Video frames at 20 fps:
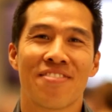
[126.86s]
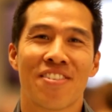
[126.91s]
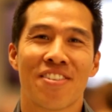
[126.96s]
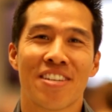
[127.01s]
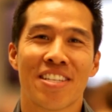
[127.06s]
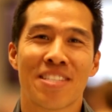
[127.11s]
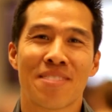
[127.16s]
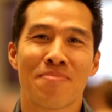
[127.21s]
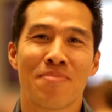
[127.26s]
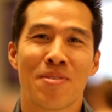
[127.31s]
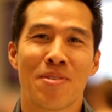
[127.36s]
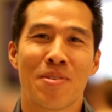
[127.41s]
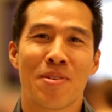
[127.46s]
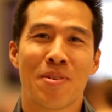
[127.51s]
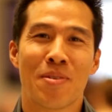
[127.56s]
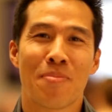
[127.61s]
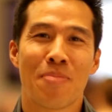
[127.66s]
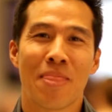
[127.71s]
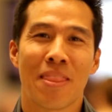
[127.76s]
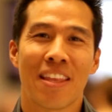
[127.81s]
a very
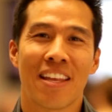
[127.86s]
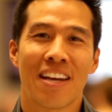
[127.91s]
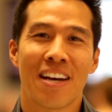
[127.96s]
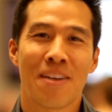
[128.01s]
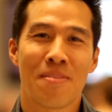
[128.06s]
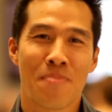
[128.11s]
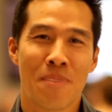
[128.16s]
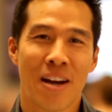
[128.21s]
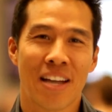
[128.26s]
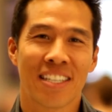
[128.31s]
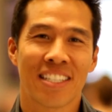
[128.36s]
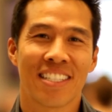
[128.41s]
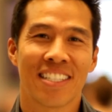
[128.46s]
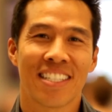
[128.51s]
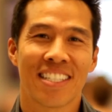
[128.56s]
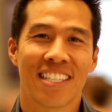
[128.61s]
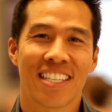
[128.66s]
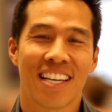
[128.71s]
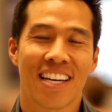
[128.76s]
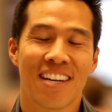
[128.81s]
small
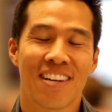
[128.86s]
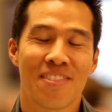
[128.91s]
practice.